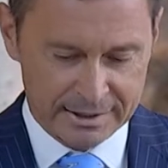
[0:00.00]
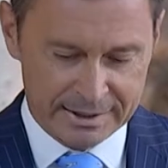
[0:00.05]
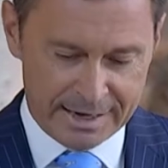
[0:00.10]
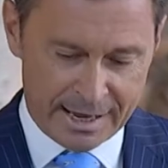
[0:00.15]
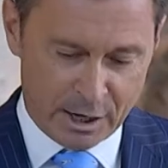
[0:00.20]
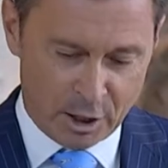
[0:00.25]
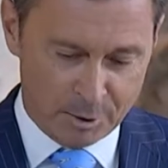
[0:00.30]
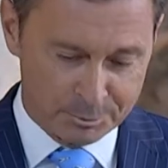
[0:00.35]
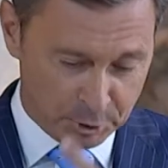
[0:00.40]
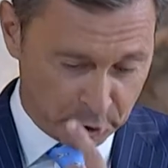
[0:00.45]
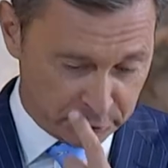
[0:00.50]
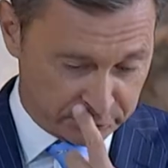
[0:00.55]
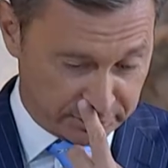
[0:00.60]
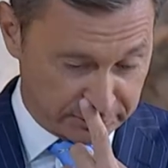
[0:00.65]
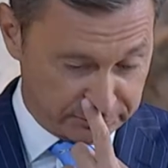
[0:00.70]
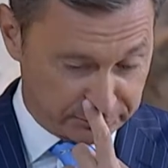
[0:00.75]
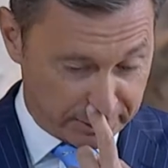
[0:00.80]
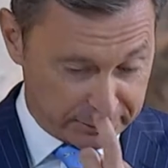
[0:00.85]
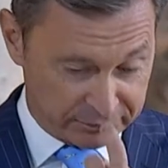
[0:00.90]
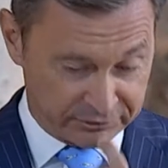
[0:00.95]
Now, I'm not
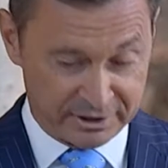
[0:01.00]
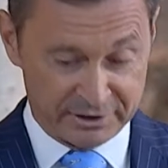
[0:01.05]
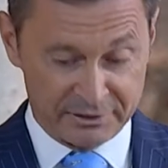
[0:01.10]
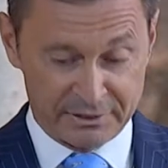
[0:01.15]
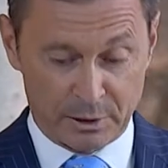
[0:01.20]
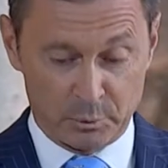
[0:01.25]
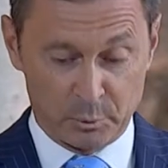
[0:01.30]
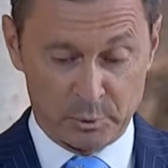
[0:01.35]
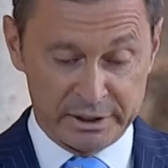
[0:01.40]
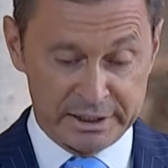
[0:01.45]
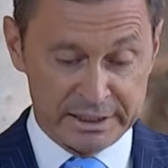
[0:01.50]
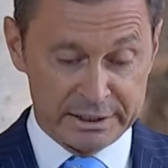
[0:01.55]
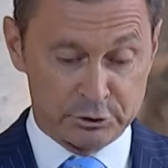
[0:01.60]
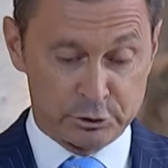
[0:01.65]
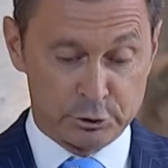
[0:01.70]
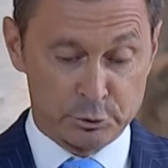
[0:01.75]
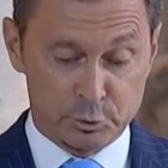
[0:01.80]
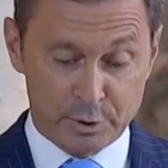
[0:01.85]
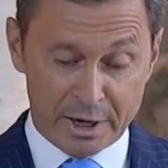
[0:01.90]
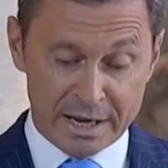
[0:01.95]
suggesting that we need
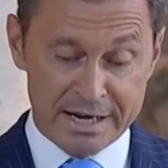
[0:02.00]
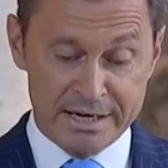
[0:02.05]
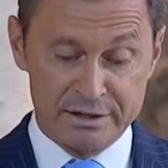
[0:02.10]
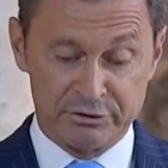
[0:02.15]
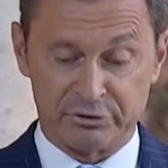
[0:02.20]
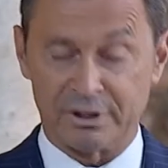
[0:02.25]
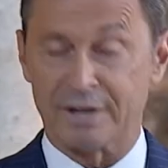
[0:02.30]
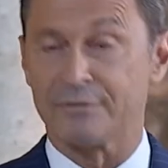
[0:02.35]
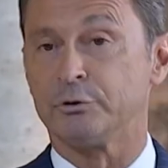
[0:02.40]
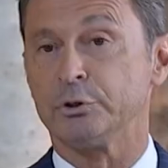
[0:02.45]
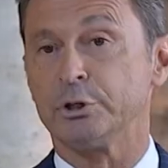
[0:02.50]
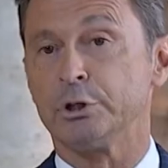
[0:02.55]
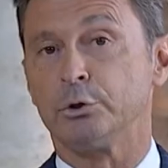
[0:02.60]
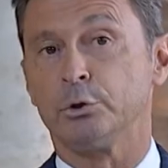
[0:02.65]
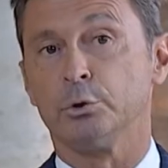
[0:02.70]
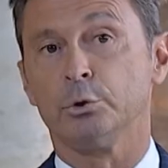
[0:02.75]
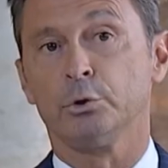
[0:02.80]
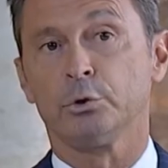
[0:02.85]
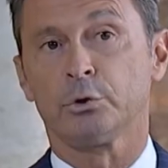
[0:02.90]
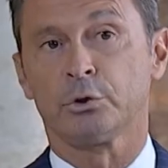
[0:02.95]
to raise every
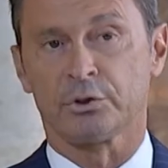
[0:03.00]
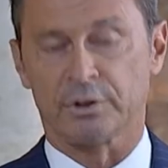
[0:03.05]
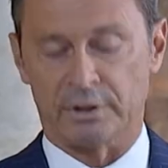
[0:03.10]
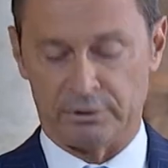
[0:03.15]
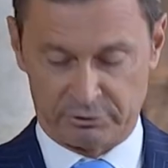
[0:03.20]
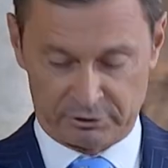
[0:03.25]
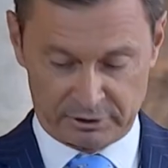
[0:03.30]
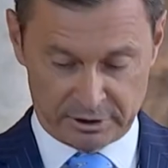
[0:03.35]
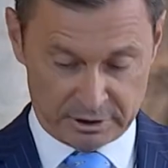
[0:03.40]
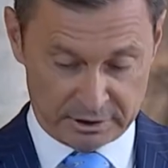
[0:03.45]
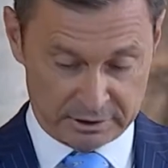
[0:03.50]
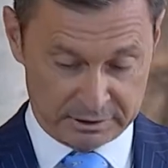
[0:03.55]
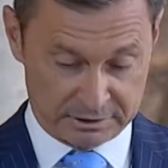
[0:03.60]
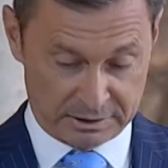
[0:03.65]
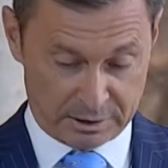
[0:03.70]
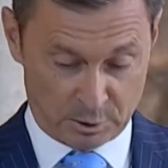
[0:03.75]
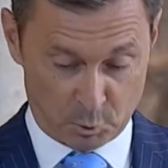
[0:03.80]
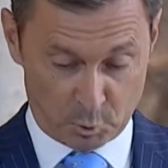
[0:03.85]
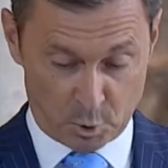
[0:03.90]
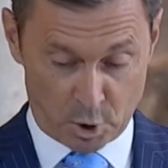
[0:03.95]
youth as a
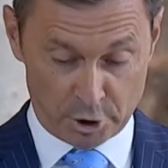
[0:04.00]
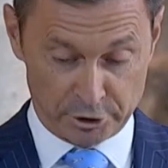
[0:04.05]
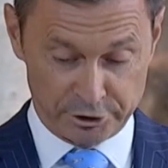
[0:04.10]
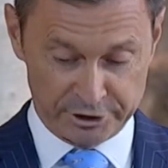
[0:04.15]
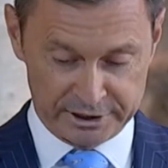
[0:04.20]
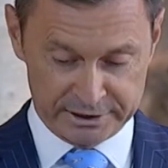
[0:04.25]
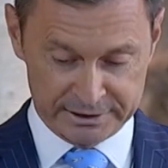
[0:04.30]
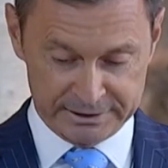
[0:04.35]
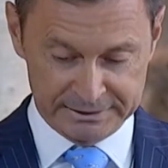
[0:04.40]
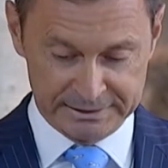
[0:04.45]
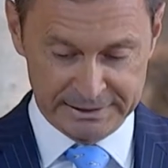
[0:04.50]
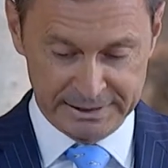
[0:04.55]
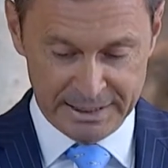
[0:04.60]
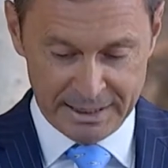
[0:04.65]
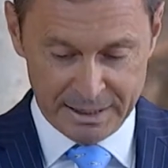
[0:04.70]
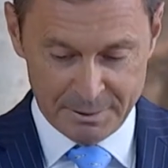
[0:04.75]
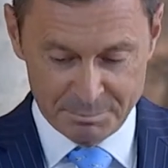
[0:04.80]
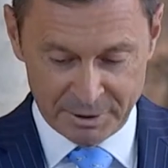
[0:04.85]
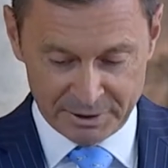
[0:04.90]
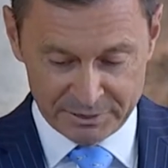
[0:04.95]
warrior,
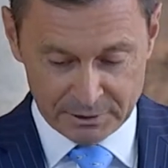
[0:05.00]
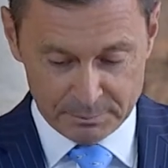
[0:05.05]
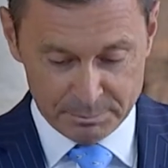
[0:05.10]
but the